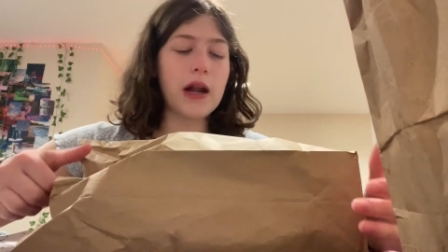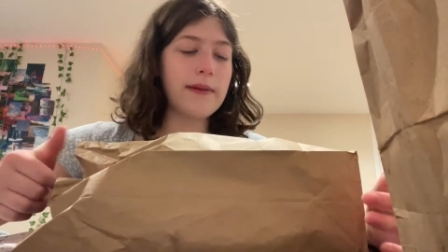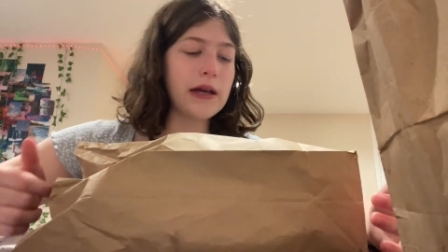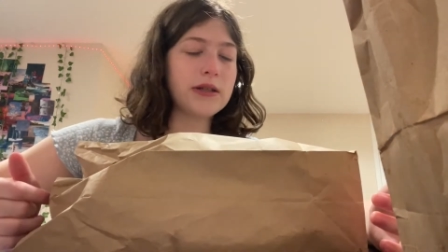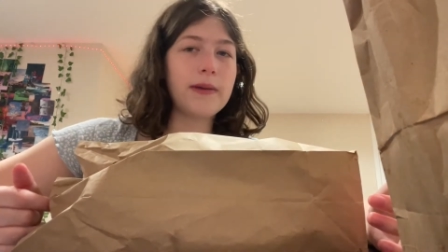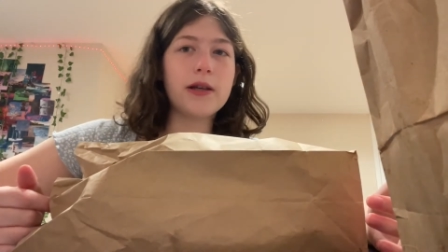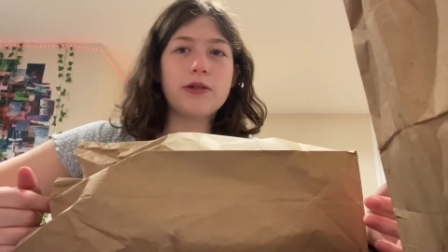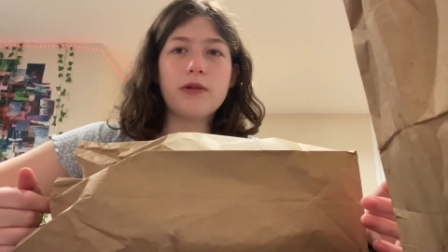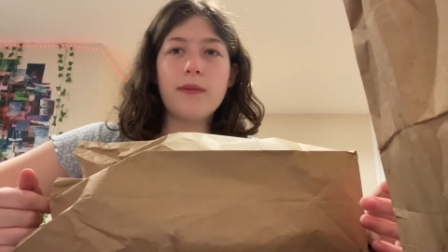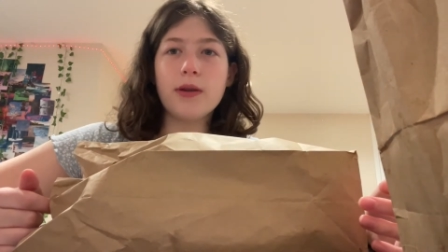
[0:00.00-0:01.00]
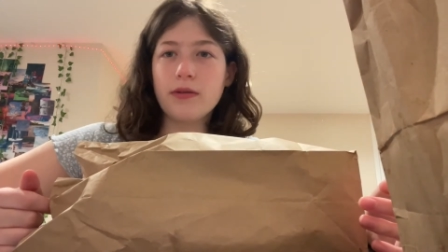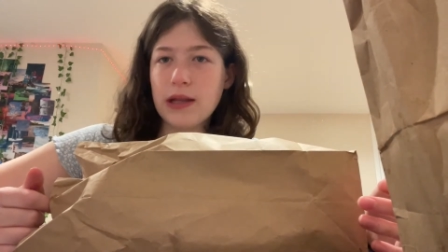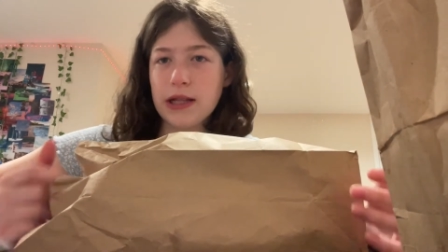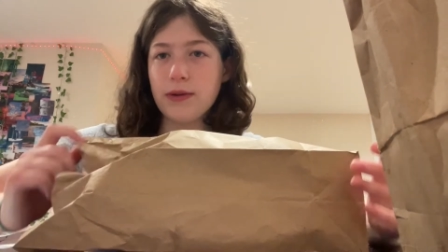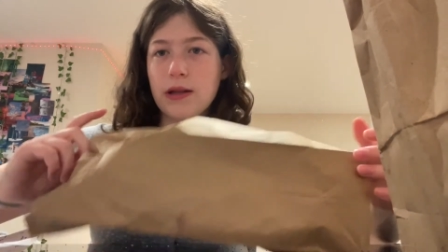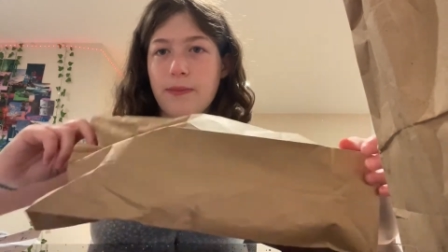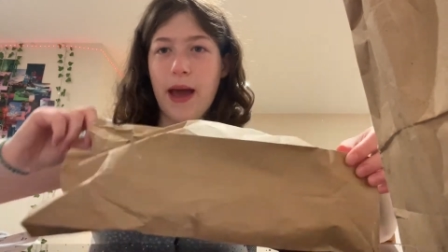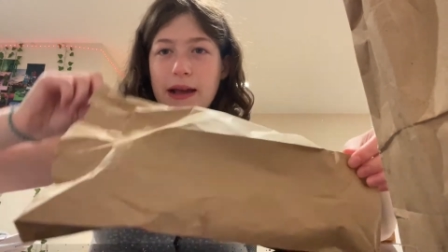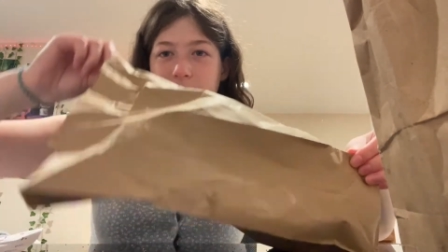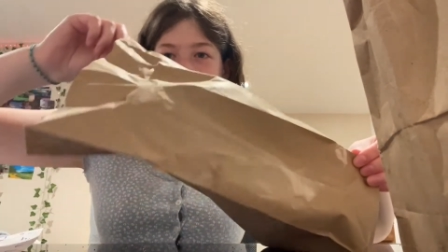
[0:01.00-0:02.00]
of bagels from bagel store number 3. That's why the
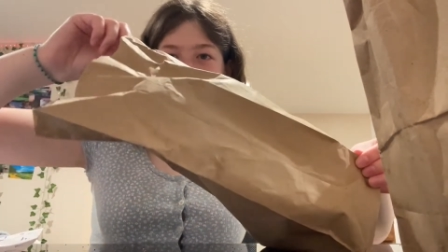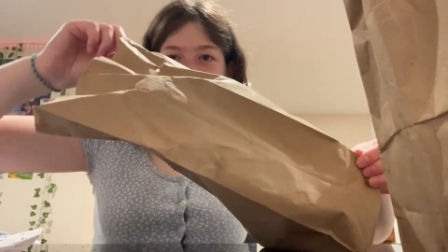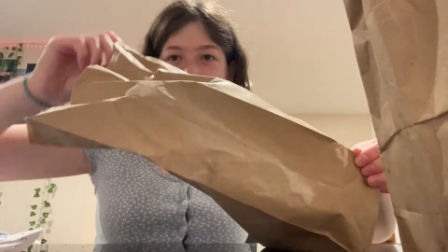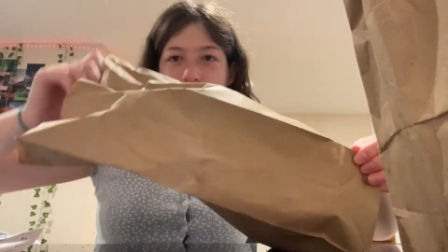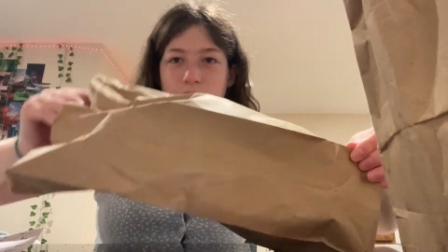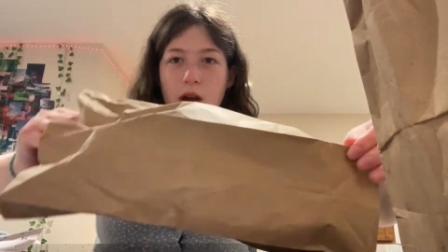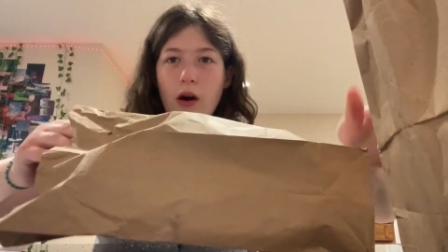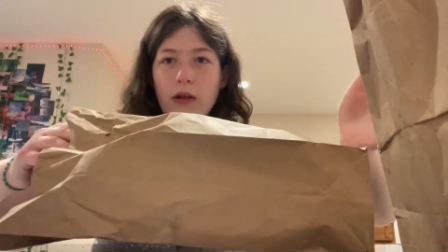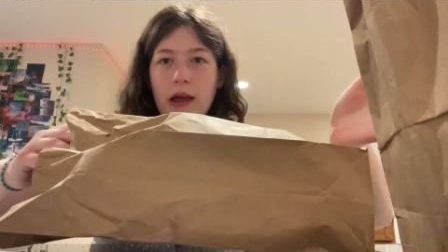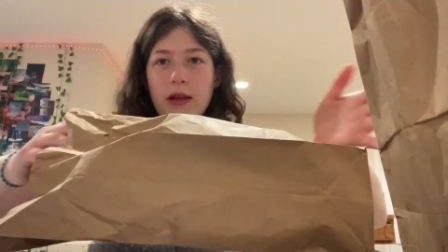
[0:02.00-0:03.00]
bag is huge. But I took out all the other